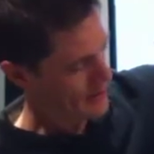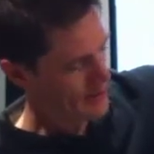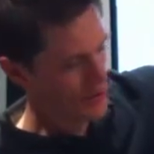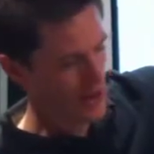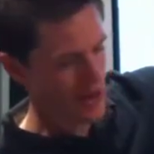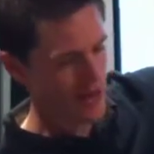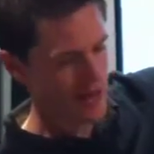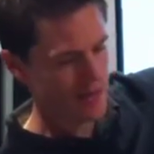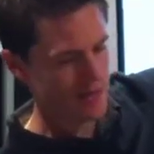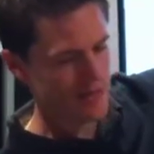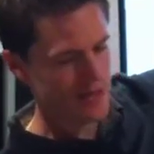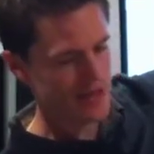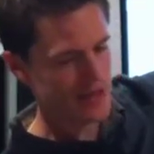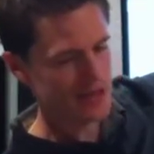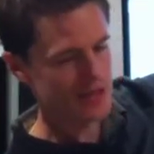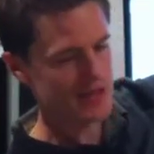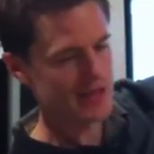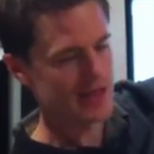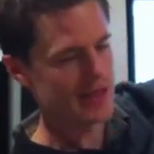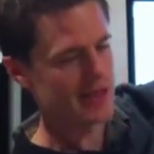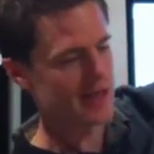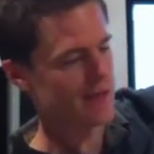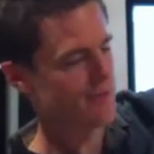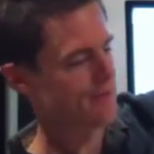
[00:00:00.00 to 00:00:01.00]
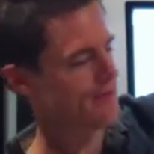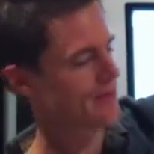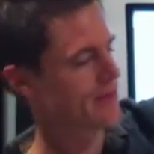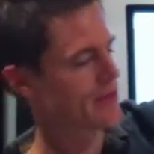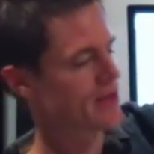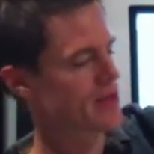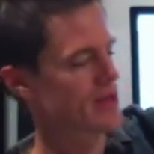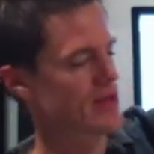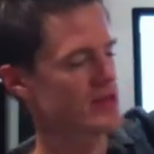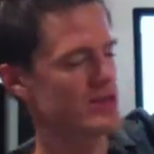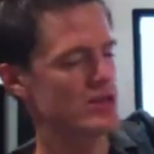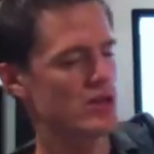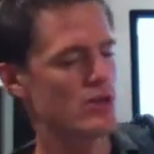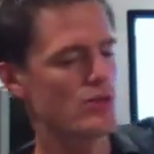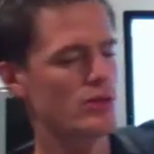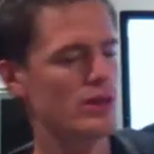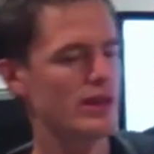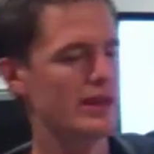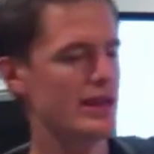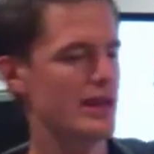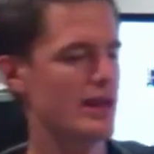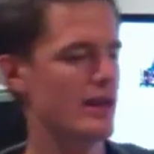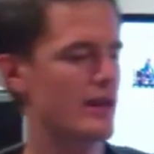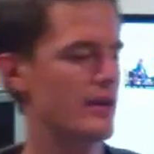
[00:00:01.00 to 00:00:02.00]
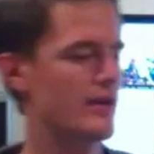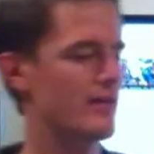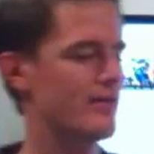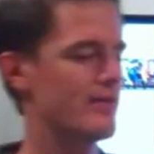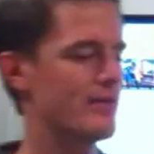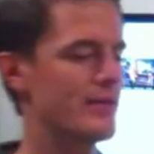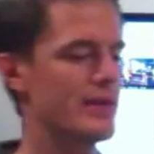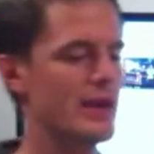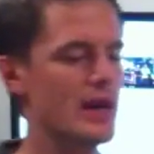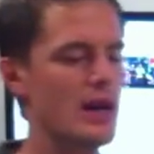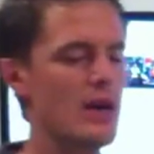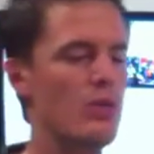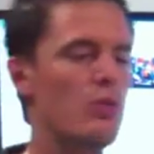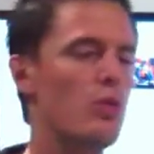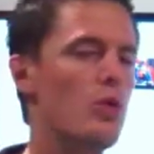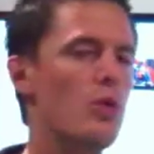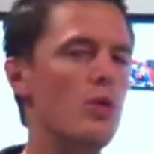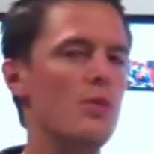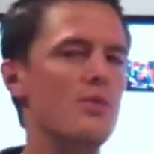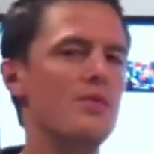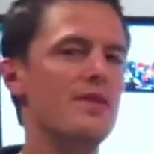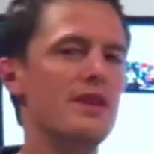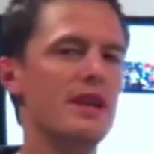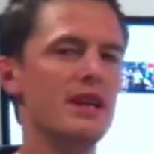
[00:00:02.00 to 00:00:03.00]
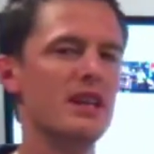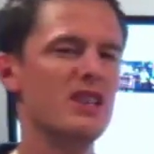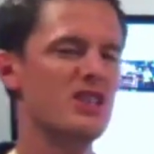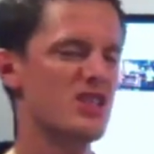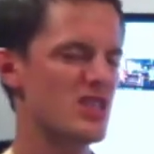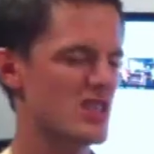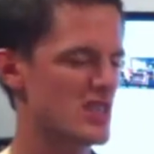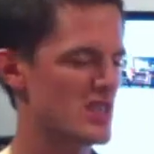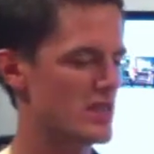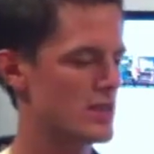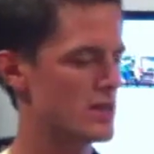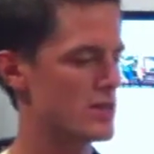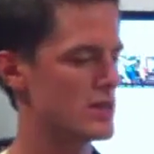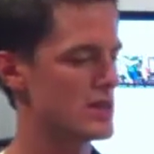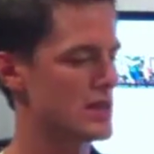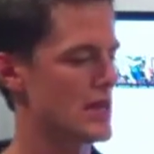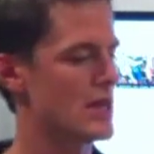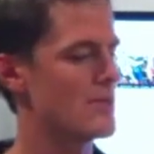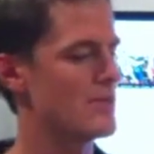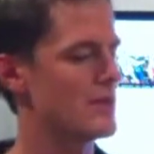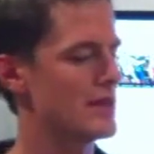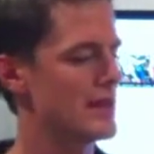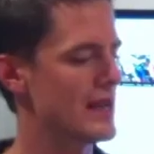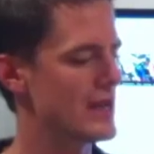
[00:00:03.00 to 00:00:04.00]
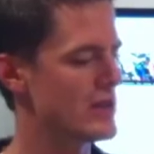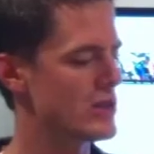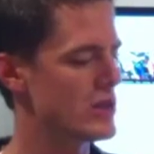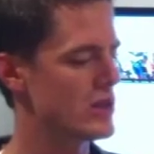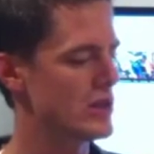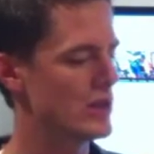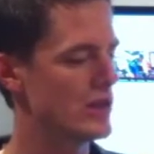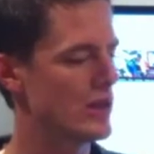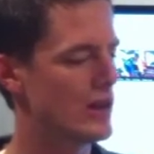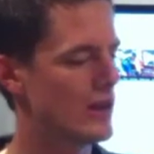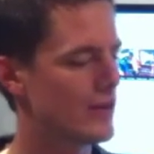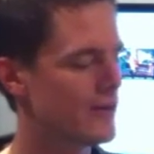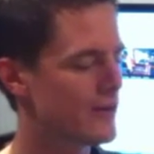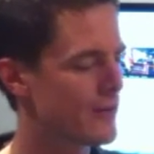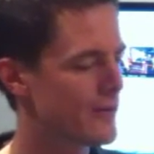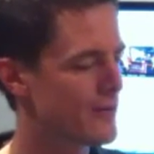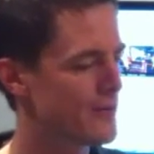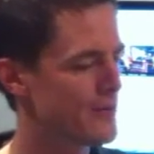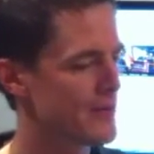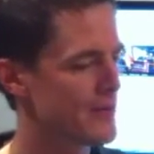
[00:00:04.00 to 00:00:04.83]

light mesh there, so it's not really a warm thing. It's just keeping that chill off.